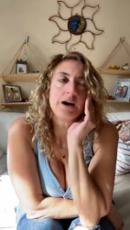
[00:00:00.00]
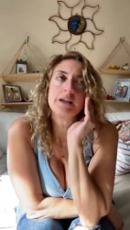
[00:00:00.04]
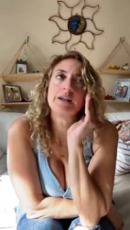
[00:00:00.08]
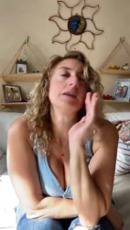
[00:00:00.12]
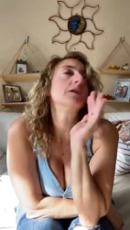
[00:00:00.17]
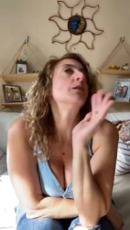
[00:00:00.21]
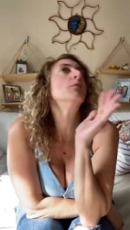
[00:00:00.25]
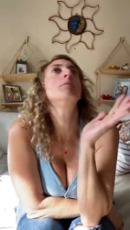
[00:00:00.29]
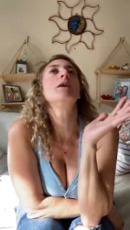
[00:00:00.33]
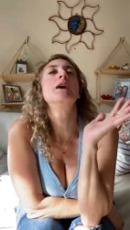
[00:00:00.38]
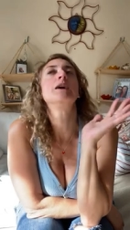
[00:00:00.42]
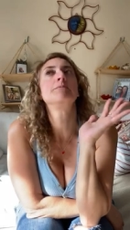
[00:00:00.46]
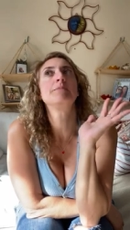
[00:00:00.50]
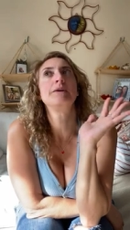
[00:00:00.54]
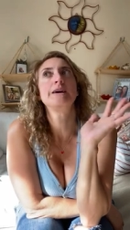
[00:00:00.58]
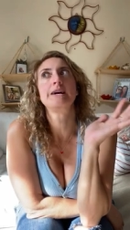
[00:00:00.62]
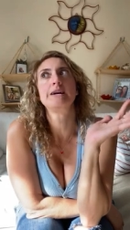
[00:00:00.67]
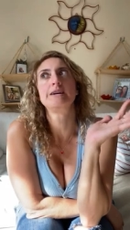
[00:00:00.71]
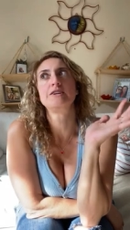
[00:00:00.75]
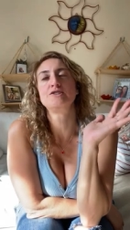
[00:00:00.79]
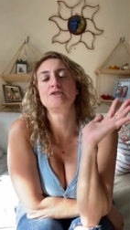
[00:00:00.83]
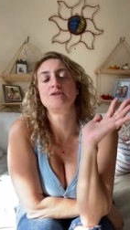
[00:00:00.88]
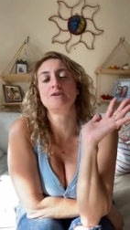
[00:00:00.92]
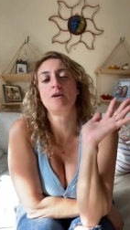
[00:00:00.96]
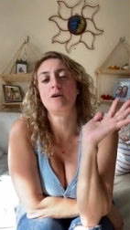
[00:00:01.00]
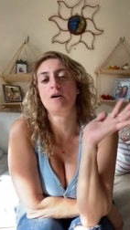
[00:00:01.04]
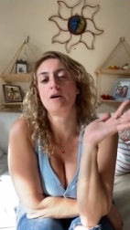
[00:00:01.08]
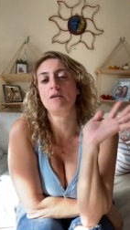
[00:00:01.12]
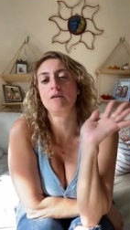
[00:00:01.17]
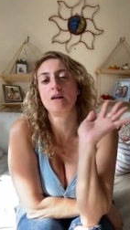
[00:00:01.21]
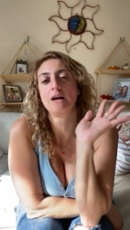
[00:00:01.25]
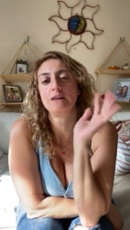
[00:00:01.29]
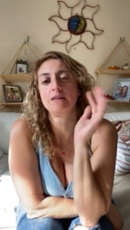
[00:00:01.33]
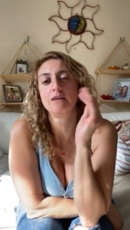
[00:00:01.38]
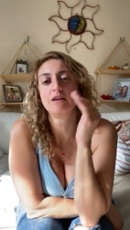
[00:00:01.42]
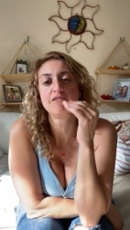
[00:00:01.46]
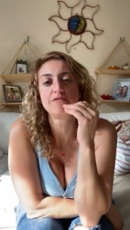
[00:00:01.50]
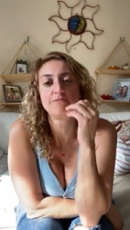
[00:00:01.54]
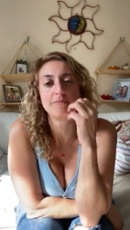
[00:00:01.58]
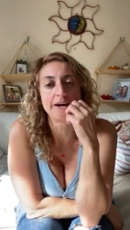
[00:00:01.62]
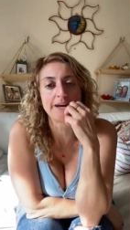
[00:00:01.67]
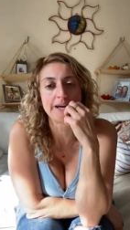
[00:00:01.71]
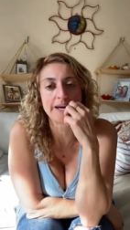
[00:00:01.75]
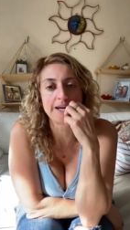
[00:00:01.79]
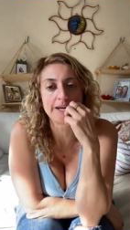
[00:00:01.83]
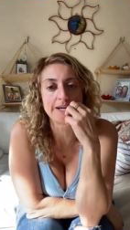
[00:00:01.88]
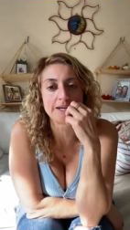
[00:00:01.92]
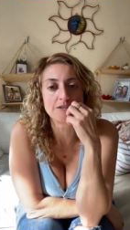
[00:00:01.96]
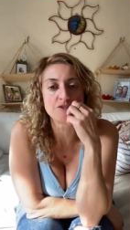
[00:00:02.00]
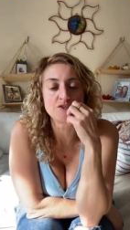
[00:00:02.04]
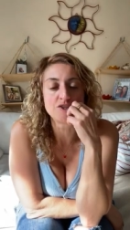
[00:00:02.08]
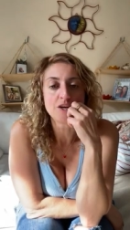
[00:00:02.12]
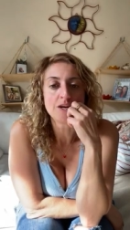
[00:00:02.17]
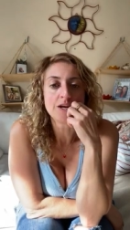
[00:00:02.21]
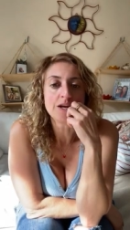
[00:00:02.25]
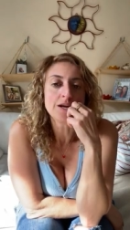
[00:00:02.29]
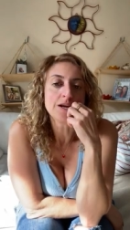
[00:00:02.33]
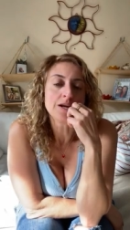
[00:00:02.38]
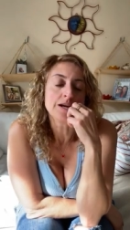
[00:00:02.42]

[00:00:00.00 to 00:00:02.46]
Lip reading: And I don't mind my age at all. I love my age.